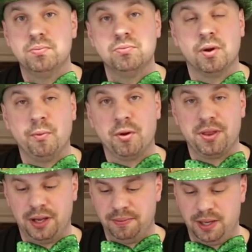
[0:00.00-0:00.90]
One more
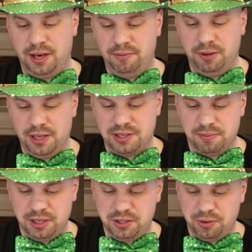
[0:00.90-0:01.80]
thing, and I realize
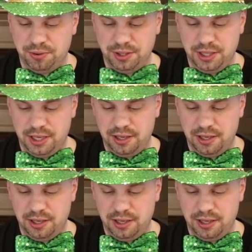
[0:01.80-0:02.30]
I'm like totally